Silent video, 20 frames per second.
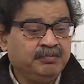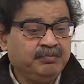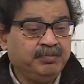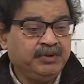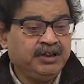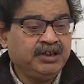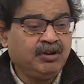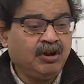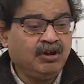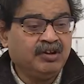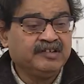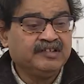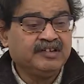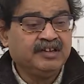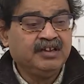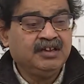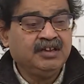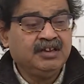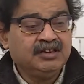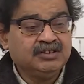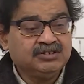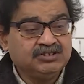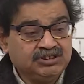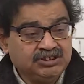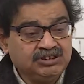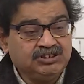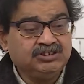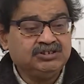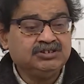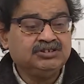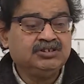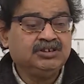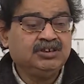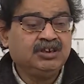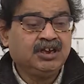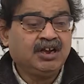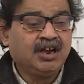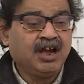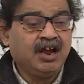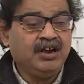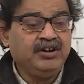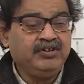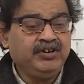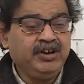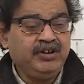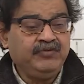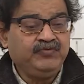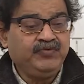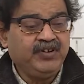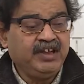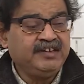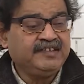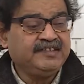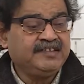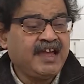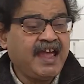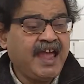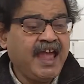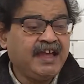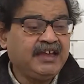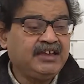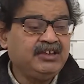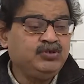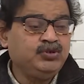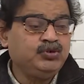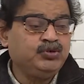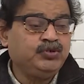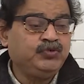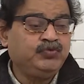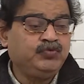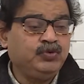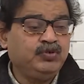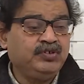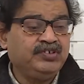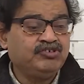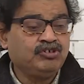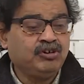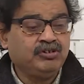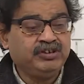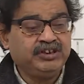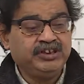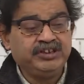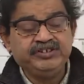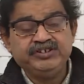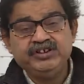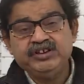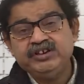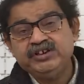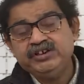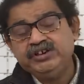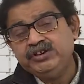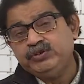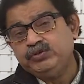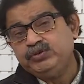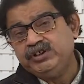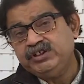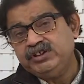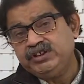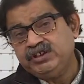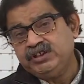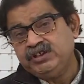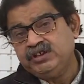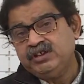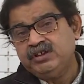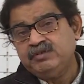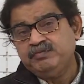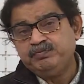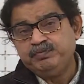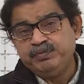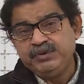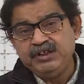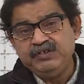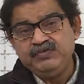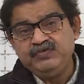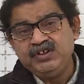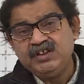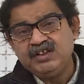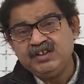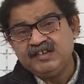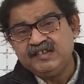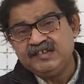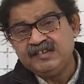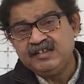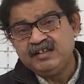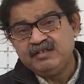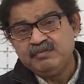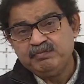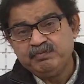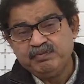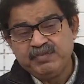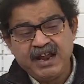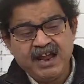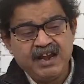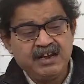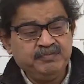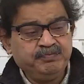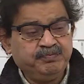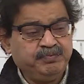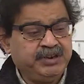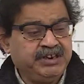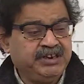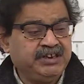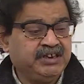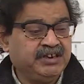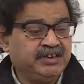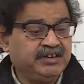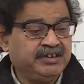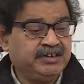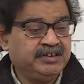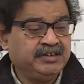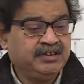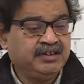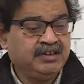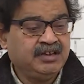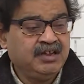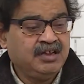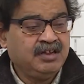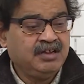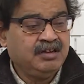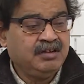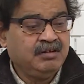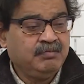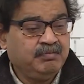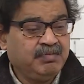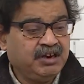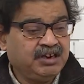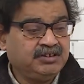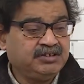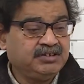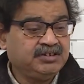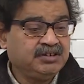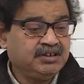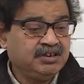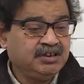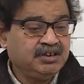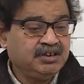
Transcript: because the country faced acute food shortage during the previous plan period, but